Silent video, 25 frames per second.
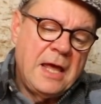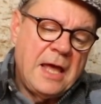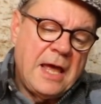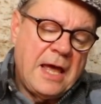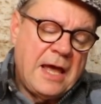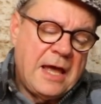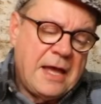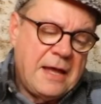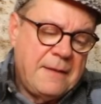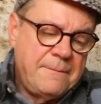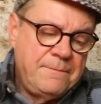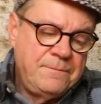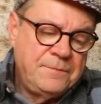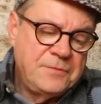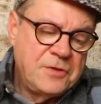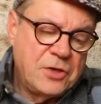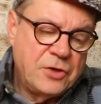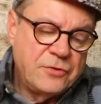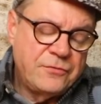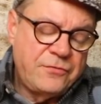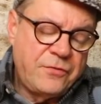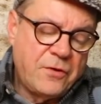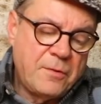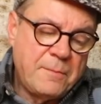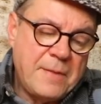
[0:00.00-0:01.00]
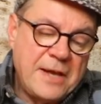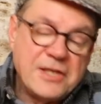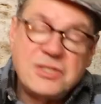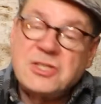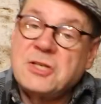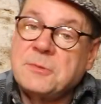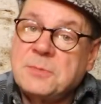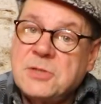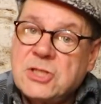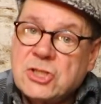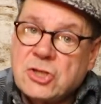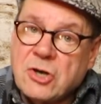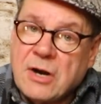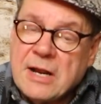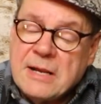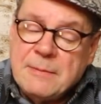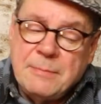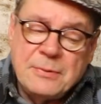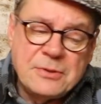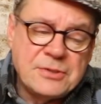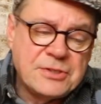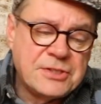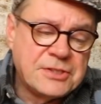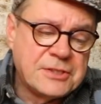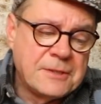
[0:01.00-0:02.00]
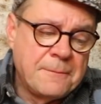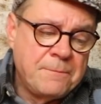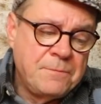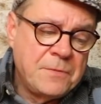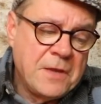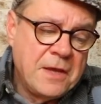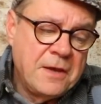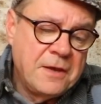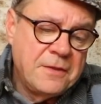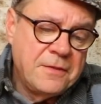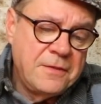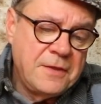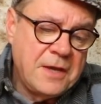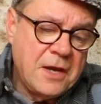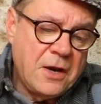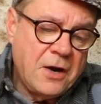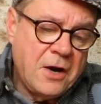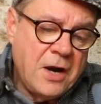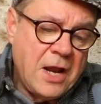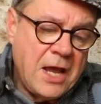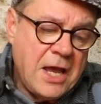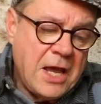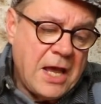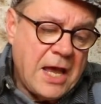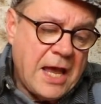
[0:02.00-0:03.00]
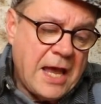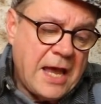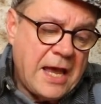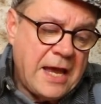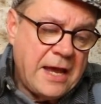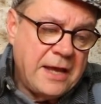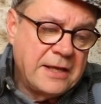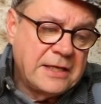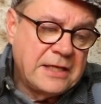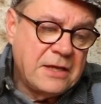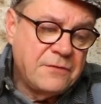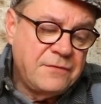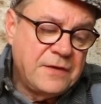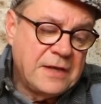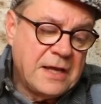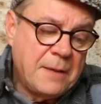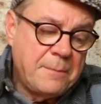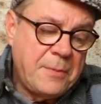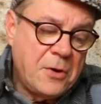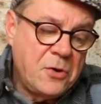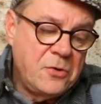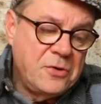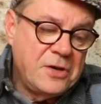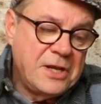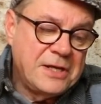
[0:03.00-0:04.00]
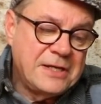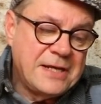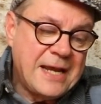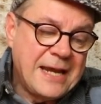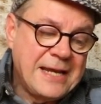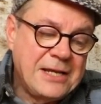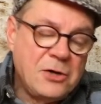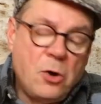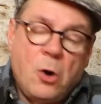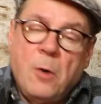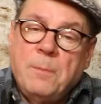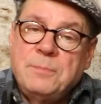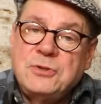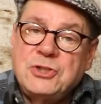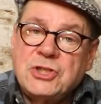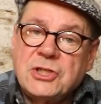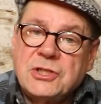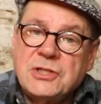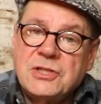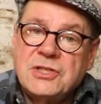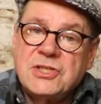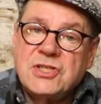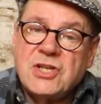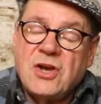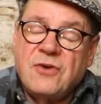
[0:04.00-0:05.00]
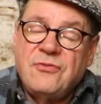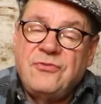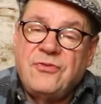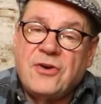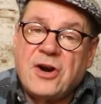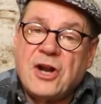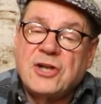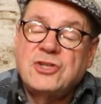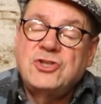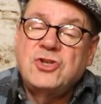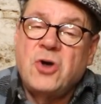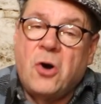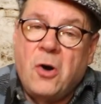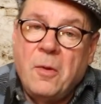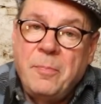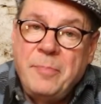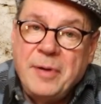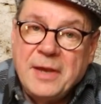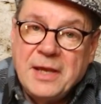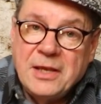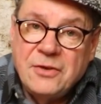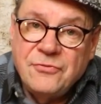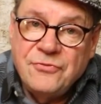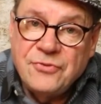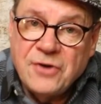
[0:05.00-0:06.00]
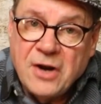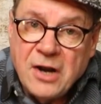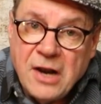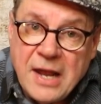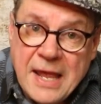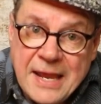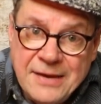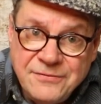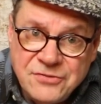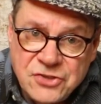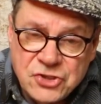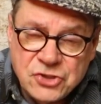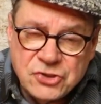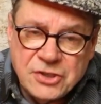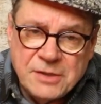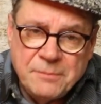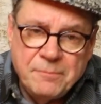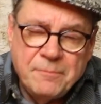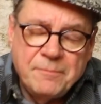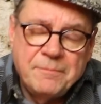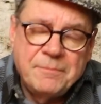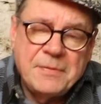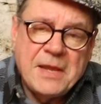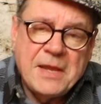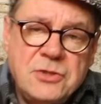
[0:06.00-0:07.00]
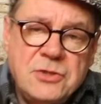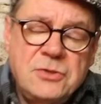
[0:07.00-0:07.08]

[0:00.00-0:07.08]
um, for my subscribers there, uh, giving about nine options for a topic for a live stream.